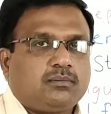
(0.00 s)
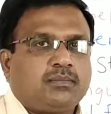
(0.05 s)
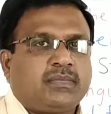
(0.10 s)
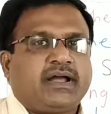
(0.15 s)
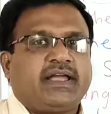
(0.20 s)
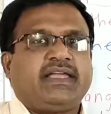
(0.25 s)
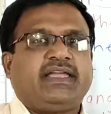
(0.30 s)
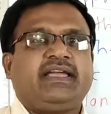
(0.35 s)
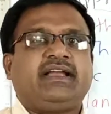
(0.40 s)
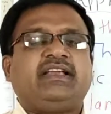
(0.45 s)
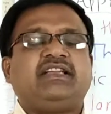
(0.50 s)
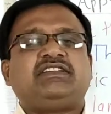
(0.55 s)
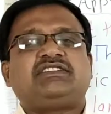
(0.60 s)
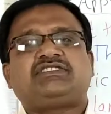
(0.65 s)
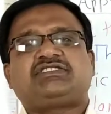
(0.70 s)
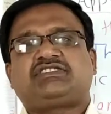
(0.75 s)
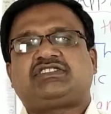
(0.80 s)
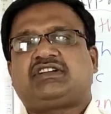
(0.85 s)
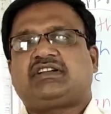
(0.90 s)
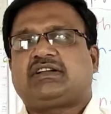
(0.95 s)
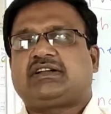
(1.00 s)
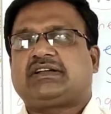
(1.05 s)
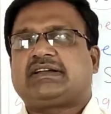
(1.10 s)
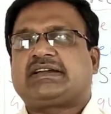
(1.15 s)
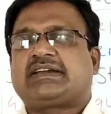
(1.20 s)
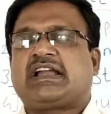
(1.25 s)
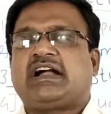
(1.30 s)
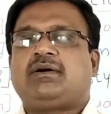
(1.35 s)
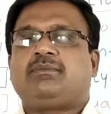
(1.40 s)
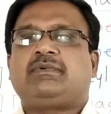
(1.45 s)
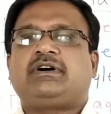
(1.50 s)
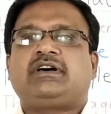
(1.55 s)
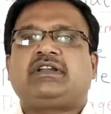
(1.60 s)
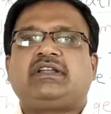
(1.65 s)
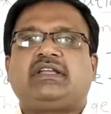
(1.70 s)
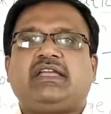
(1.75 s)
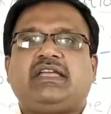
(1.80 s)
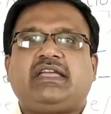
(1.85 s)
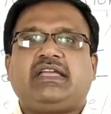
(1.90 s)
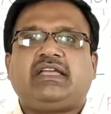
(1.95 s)
my English
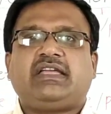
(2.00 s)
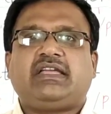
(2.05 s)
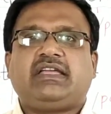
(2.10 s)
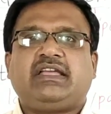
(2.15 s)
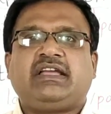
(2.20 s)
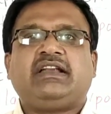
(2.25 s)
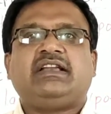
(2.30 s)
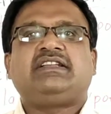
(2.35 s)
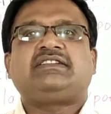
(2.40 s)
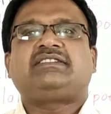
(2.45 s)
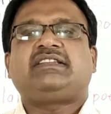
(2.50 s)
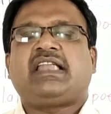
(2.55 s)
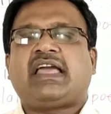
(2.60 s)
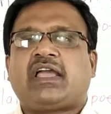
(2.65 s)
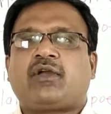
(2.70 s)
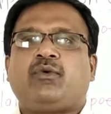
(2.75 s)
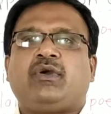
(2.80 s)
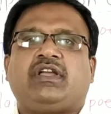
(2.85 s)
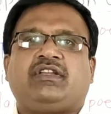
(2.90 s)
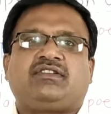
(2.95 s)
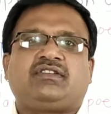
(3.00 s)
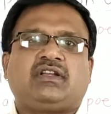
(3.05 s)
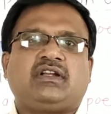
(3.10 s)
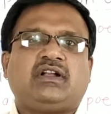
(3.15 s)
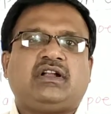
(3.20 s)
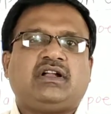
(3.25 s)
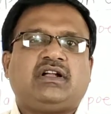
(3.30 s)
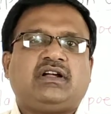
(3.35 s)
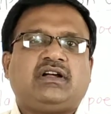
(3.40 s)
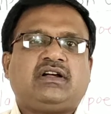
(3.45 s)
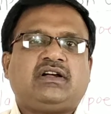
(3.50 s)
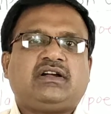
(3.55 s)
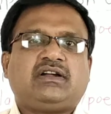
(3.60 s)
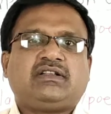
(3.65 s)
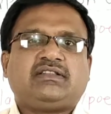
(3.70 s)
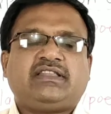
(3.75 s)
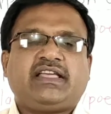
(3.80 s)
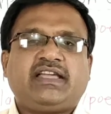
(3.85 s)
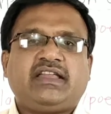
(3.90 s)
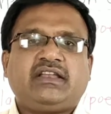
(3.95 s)
grammar, English language,
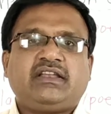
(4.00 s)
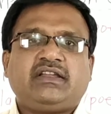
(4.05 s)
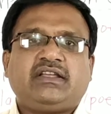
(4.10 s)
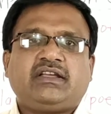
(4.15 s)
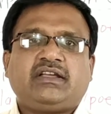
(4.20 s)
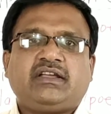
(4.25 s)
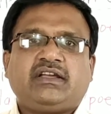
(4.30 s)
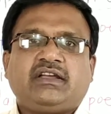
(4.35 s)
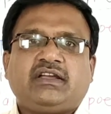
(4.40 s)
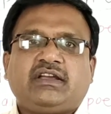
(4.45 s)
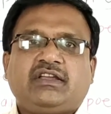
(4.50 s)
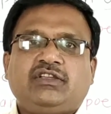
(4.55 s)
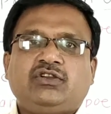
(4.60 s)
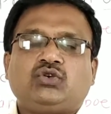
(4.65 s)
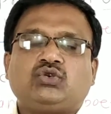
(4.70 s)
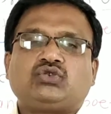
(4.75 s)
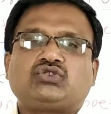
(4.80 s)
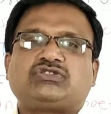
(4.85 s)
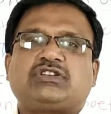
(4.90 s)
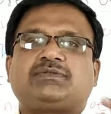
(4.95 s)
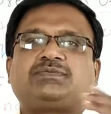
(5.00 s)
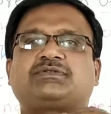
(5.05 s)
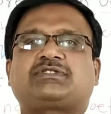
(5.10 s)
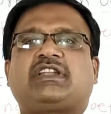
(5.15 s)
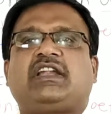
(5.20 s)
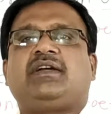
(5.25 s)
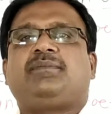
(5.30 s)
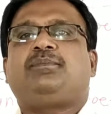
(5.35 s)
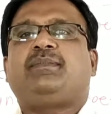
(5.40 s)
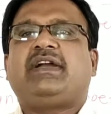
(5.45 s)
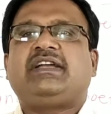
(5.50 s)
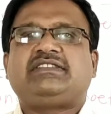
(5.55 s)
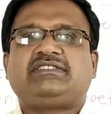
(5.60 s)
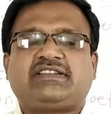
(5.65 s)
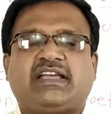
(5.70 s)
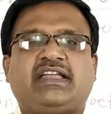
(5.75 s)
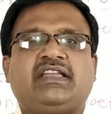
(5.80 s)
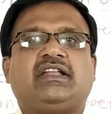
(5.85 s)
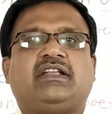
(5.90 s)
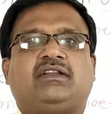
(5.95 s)
then you subscribe my
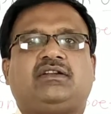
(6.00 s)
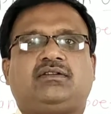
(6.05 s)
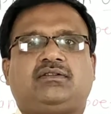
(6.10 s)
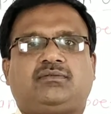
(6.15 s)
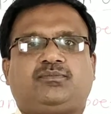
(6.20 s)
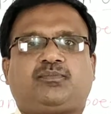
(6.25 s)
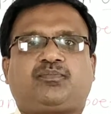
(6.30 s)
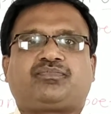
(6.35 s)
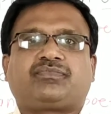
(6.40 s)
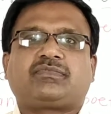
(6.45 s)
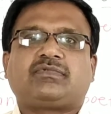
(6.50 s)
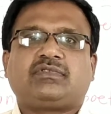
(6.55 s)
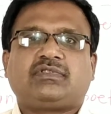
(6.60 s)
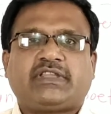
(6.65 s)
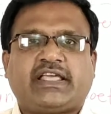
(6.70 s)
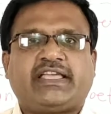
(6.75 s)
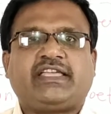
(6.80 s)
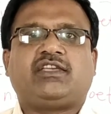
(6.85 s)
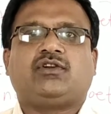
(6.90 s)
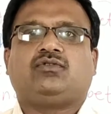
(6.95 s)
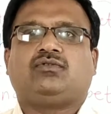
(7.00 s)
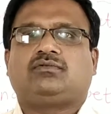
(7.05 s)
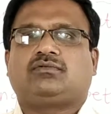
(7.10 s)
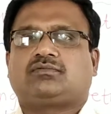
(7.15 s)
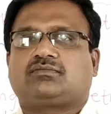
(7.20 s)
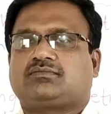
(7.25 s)
channel. Thank you.